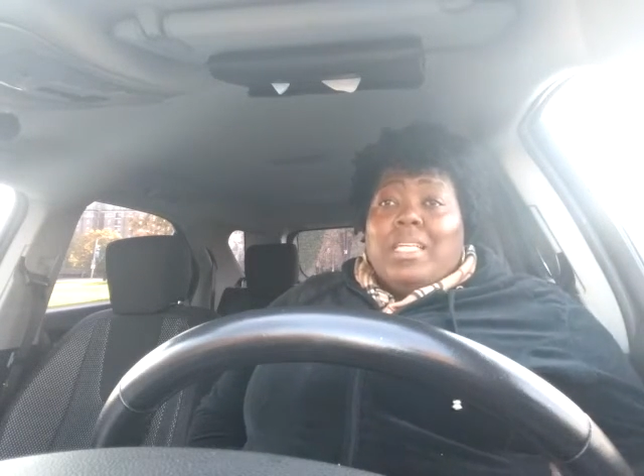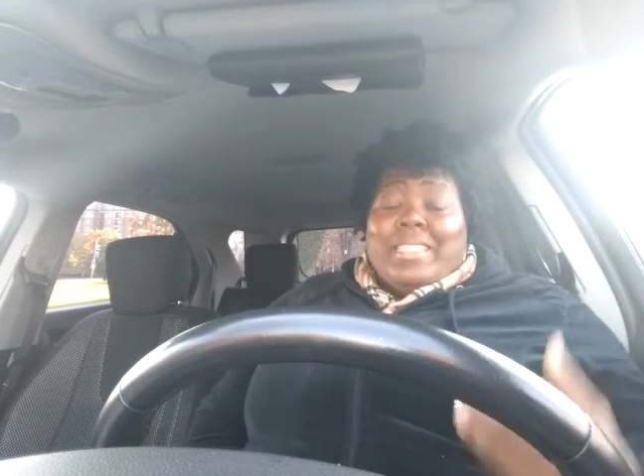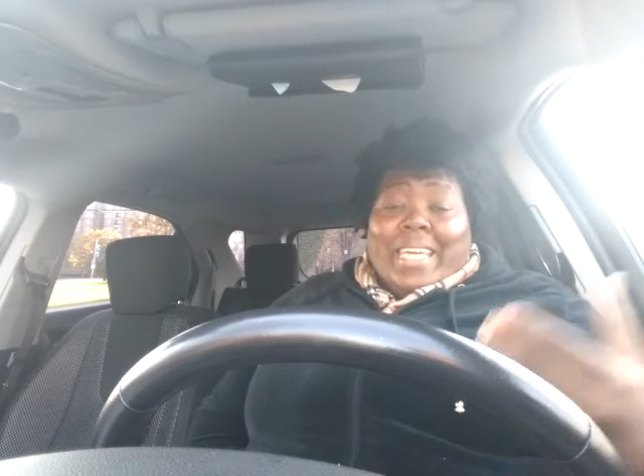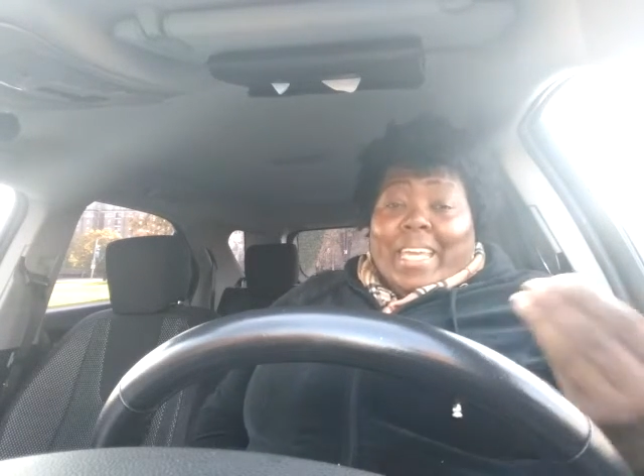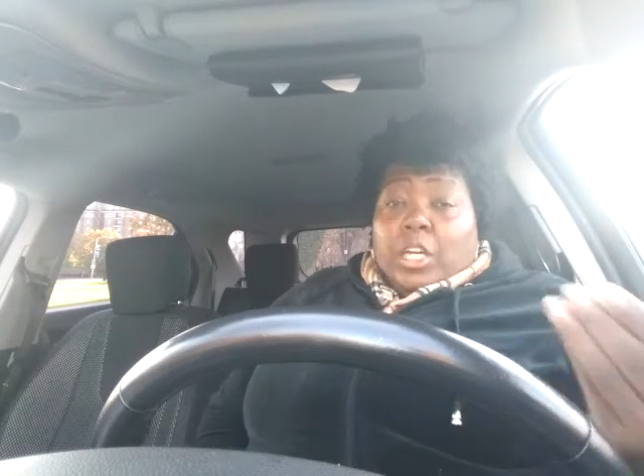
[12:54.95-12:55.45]

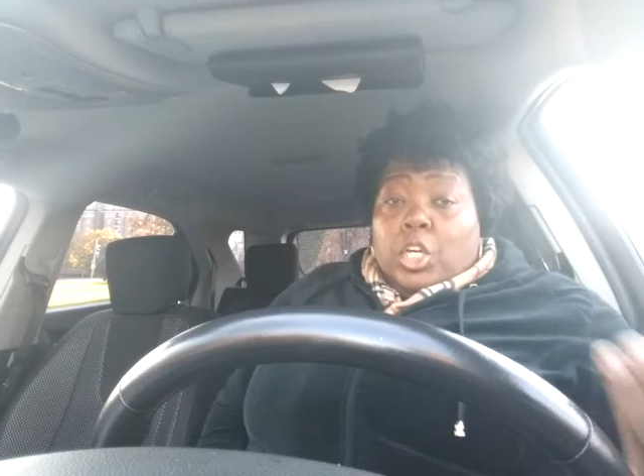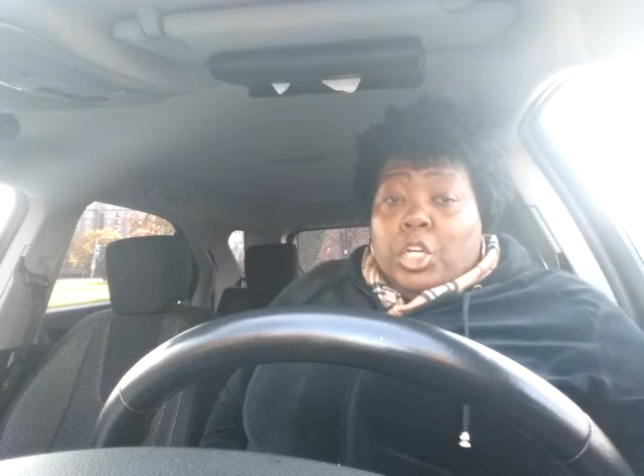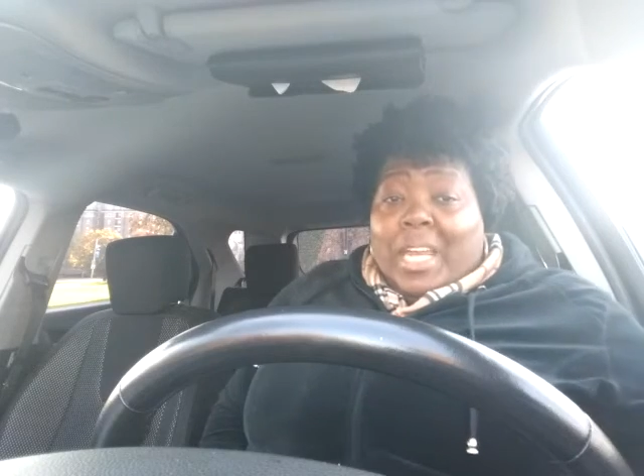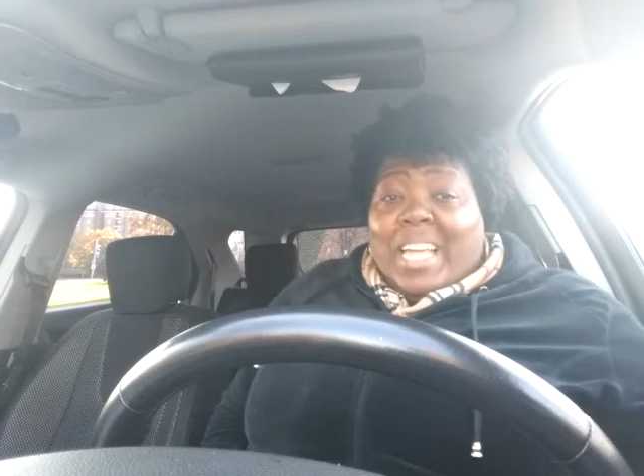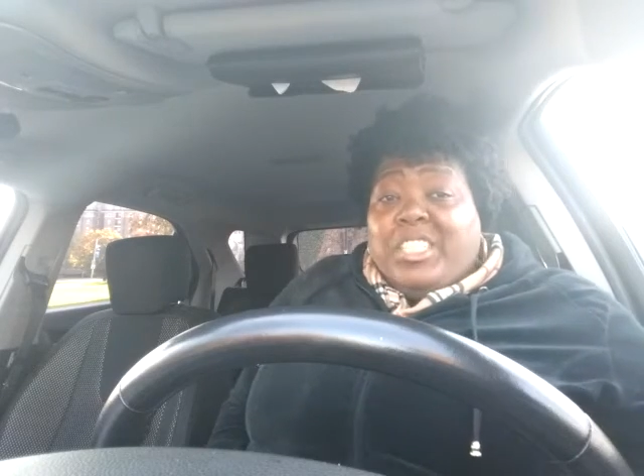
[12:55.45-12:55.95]
to get a
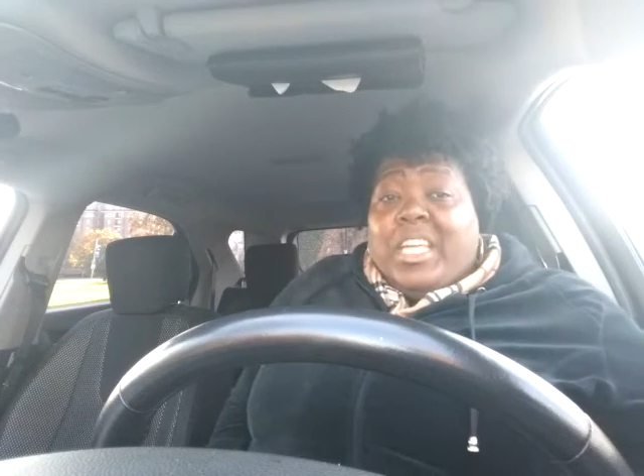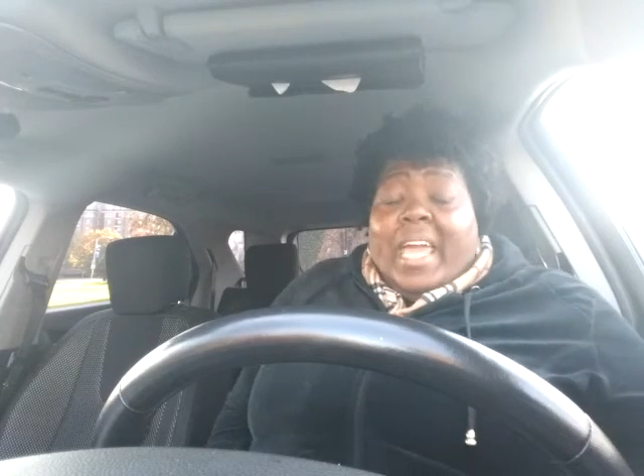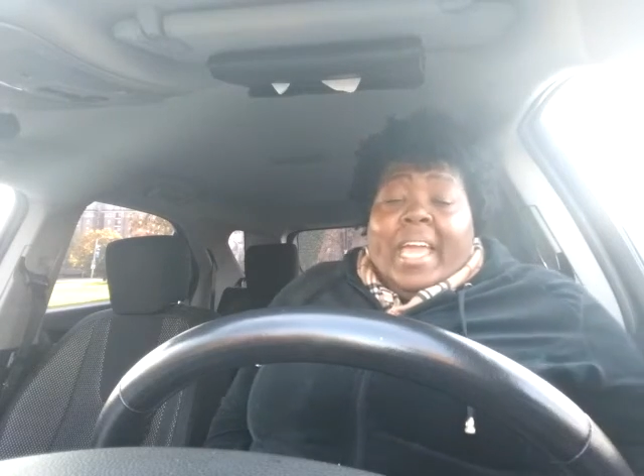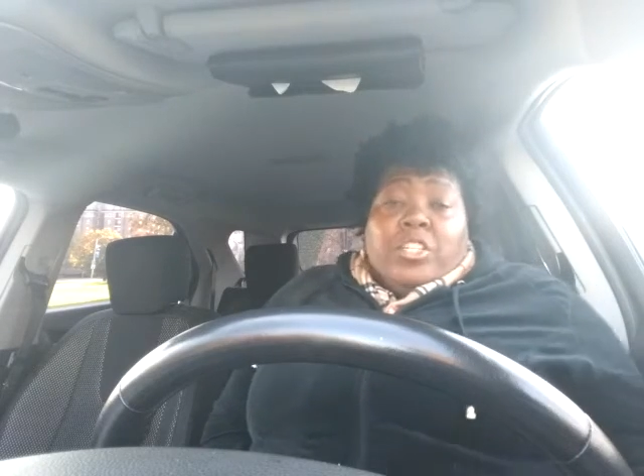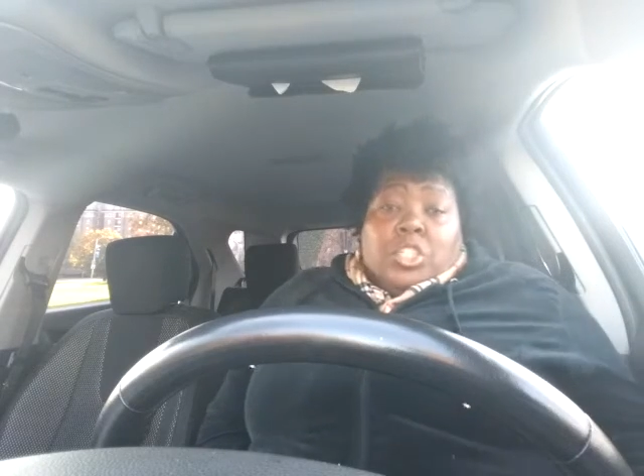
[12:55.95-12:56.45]
good
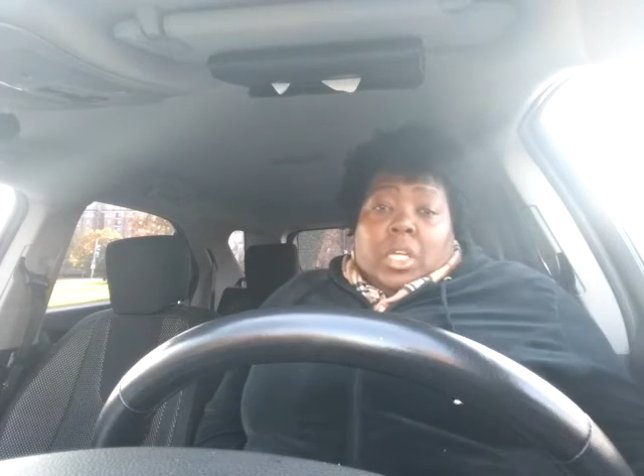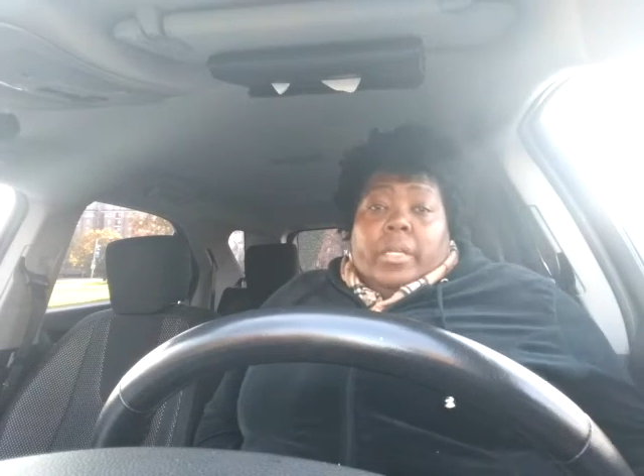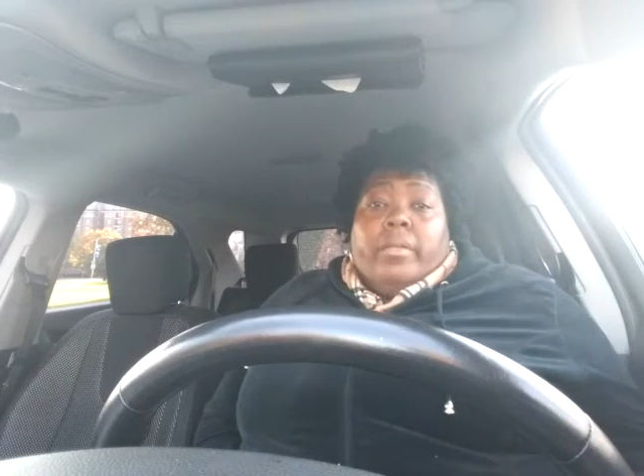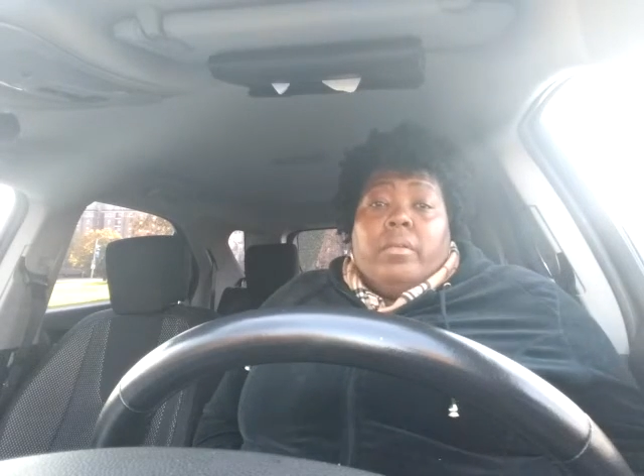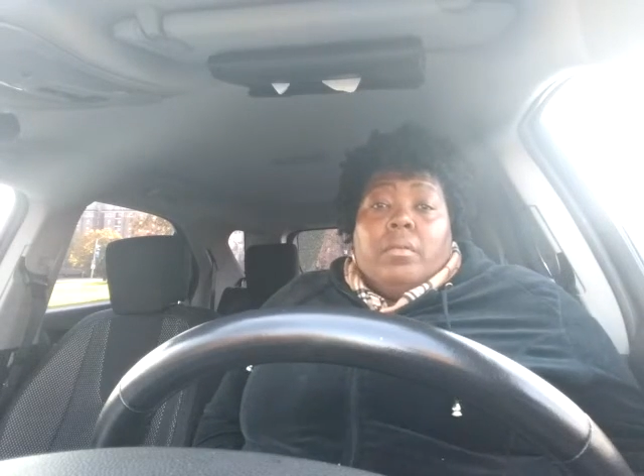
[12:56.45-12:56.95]

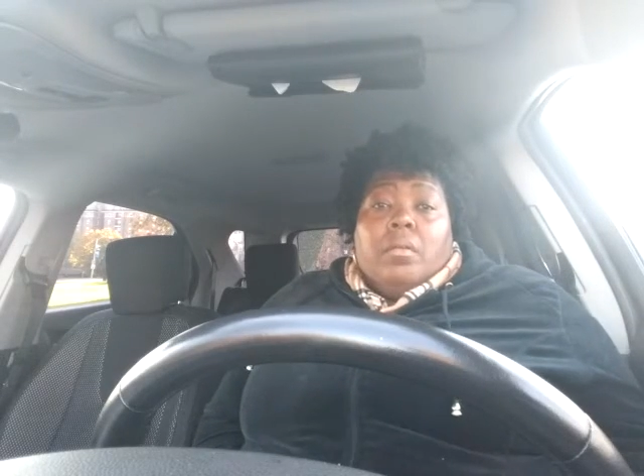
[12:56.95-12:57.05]
education,